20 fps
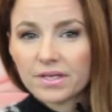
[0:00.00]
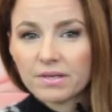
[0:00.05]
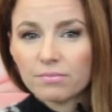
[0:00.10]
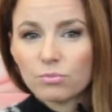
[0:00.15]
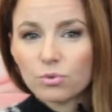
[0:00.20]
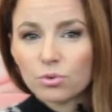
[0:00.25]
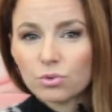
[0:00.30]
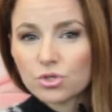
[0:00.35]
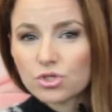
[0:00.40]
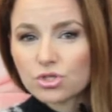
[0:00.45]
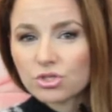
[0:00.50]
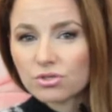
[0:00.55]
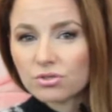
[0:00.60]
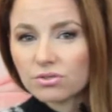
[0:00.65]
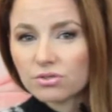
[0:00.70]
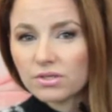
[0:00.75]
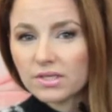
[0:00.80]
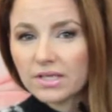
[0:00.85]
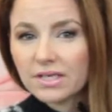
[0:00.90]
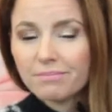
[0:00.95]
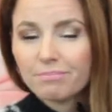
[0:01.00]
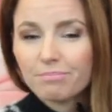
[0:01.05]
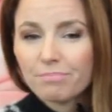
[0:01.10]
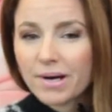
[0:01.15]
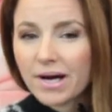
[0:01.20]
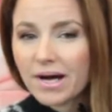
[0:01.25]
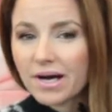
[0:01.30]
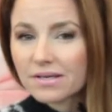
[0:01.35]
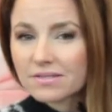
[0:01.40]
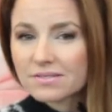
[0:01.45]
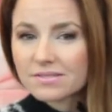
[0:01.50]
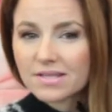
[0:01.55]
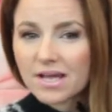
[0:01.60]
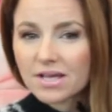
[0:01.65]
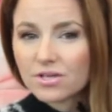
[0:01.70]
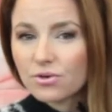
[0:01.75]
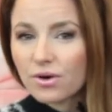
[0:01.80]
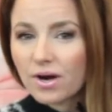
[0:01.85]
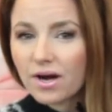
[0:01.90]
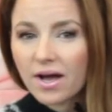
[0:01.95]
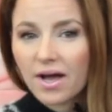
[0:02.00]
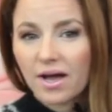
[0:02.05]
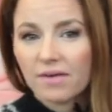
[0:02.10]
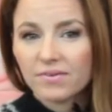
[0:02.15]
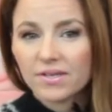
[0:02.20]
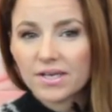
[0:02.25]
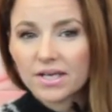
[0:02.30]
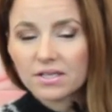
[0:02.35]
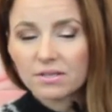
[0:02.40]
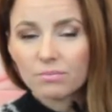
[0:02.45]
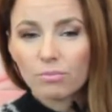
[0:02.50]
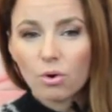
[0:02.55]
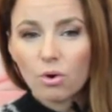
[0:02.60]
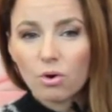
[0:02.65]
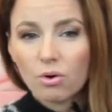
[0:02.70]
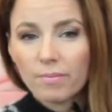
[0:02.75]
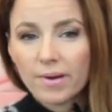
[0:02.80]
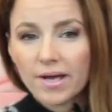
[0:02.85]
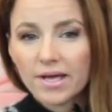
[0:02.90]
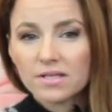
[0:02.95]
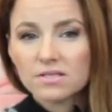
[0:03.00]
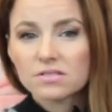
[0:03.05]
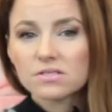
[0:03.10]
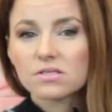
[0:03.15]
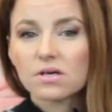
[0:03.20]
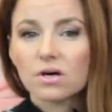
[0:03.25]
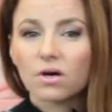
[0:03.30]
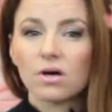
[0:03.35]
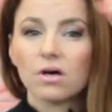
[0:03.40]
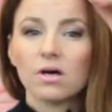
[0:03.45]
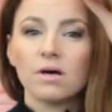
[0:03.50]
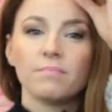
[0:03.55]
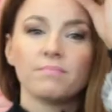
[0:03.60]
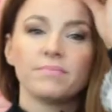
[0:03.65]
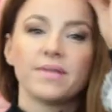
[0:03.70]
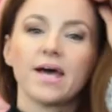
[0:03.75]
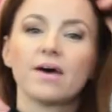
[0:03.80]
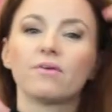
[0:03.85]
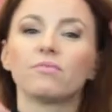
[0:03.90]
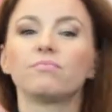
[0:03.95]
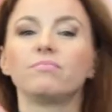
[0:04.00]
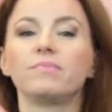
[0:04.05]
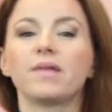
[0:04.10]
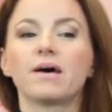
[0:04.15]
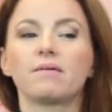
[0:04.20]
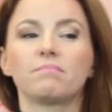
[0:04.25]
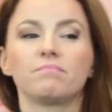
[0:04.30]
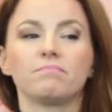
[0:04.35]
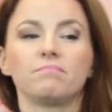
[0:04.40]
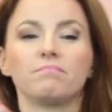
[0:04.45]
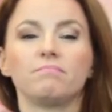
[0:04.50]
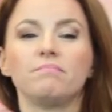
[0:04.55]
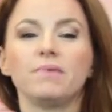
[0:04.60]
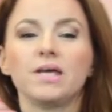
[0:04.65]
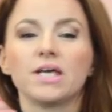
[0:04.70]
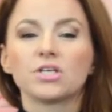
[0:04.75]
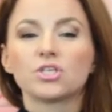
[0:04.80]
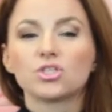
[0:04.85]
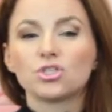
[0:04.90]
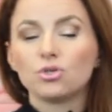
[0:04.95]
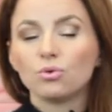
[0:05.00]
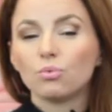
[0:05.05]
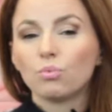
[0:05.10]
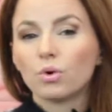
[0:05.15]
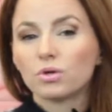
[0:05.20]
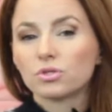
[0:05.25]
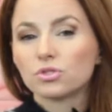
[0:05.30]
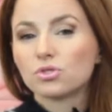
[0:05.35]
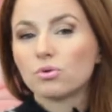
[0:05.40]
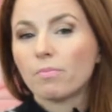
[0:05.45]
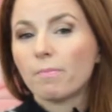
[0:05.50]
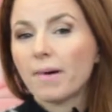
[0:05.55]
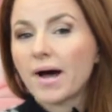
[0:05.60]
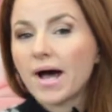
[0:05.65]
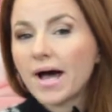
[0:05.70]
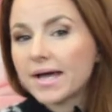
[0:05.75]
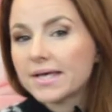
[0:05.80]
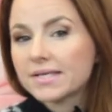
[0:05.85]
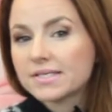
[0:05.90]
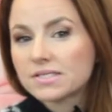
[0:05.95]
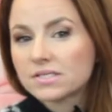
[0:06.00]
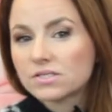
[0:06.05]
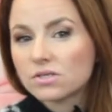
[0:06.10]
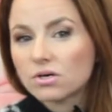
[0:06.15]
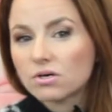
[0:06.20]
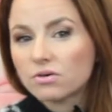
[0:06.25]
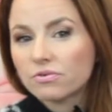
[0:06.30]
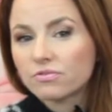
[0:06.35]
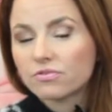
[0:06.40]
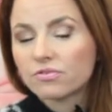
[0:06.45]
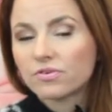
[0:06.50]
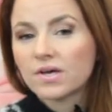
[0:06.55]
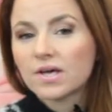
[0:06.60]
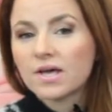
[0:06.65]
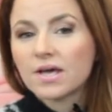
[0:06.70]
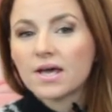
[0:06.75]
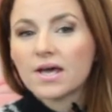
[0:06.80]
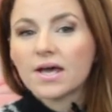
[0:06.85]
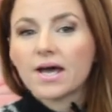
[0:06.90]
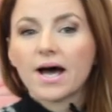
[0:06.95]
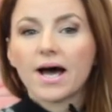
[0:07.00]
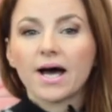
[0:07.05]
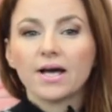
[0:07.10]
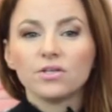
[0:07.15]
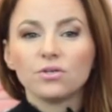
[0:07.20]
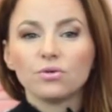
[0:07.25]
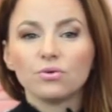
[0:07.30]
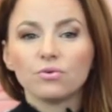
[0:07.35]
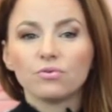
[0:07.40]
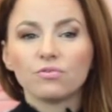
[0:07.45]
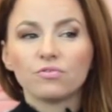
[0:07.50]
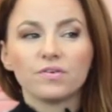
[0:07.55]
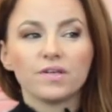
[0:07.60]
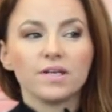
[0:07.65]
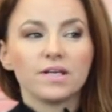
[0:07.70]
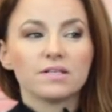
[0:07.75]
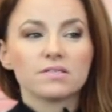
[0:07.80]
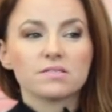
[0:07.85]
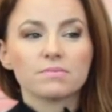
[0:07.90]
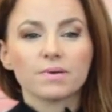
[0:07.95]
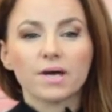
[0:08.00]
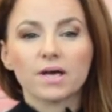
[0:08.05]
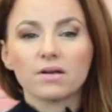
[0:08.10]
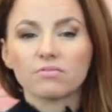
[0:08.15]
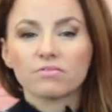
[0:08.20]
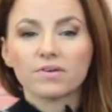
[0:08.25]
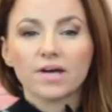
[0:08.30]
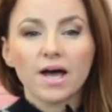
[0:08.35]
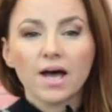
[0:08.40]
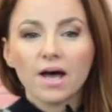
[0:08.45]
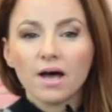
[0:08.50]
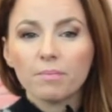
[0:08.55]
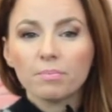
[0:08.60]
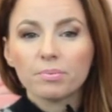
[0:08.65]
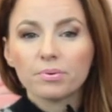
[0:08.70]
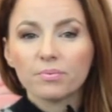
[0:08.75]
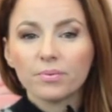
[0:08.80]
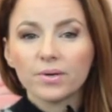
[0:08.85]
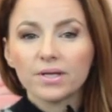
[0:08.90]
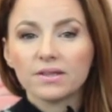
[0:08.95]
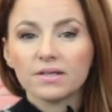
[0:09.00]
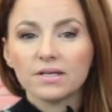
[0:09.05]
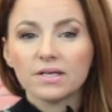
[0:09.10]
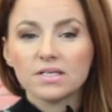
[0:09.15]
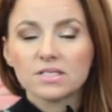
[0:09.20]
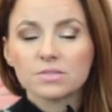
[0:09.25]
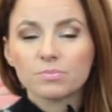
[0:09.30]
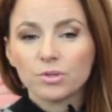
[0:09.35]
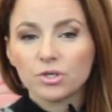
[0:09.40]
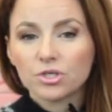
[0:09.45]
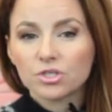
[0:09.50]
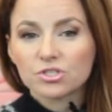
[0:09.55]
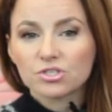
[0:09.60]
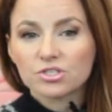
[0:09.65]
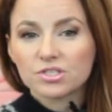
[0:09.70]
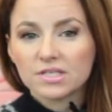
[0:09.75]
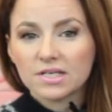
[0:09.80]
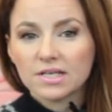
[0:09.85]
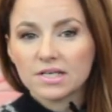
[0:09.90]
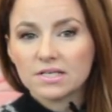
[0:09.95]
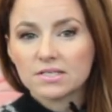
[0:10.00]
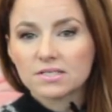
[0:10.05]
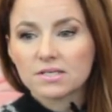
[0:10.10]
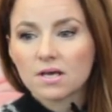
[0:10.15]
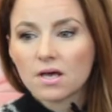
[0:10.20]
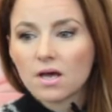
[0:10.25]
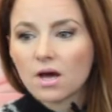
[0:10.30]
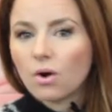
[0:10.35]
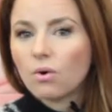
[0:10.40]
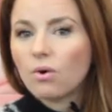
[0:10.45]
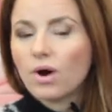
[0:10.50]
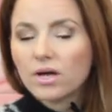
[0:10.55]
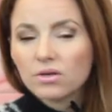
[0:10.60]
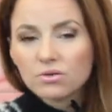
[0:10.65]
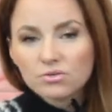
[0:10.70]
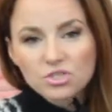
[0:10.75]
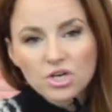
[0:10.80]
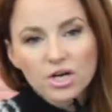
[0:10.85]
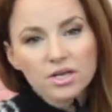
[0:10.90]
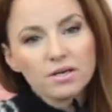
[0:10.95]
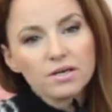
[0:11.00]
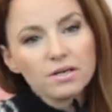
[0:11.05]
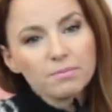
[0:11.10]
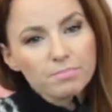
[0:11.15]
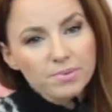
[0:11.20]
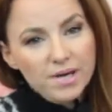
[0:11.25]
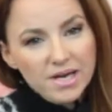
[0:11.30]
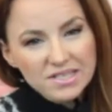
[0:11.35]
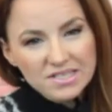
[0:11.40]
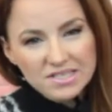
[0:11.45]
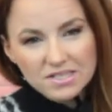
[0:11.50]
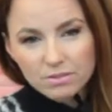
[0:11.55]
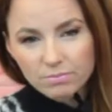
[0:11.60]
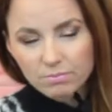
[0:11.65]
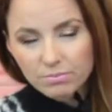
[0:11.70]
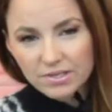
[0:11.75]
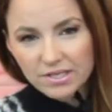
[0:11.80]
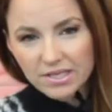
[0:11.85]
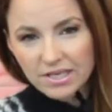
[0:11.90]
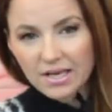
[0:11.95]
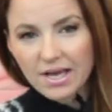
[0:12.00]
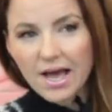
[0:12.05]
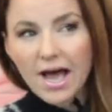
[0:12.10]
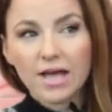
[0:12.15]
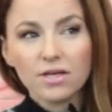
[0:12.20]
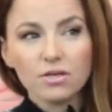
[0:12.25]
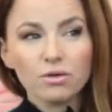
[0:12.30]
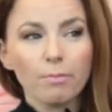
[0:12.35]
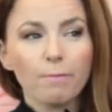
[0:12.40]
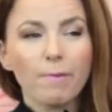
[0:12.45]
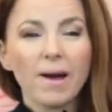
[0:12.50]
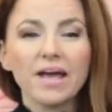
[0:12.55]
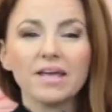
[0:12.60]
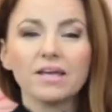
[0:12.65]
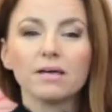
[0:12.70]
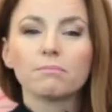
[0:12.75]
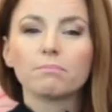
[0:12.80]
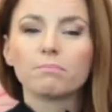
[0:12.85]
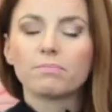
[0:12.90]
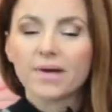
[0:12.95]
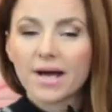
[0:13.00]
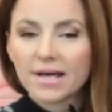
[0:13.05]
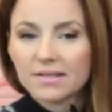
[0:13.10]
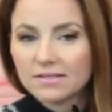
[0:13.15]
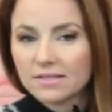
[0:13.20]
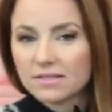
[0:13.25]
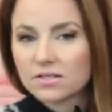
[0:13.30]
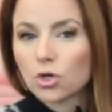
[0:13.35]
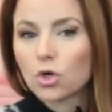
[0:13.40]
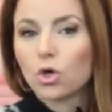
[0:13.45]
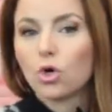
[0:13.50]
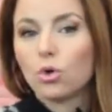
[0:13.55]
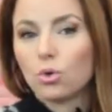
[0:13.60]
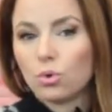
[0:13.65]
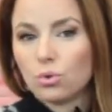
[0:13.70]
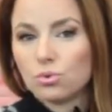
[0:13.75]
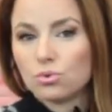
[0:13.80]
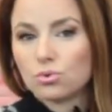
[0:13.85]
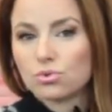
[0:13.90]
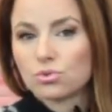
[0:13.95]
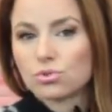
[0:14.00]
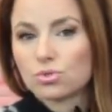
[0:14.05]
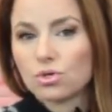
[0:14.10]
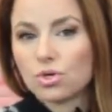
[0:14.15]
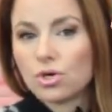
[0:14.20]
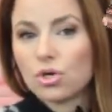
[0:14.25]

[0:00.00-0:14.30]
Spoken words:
emotional impact that you are having at the moment that makes you want to buy stuff? Are you feeling some kind of gap with these purchases? Or are you trying to impress somebody? Are you buying branded clothes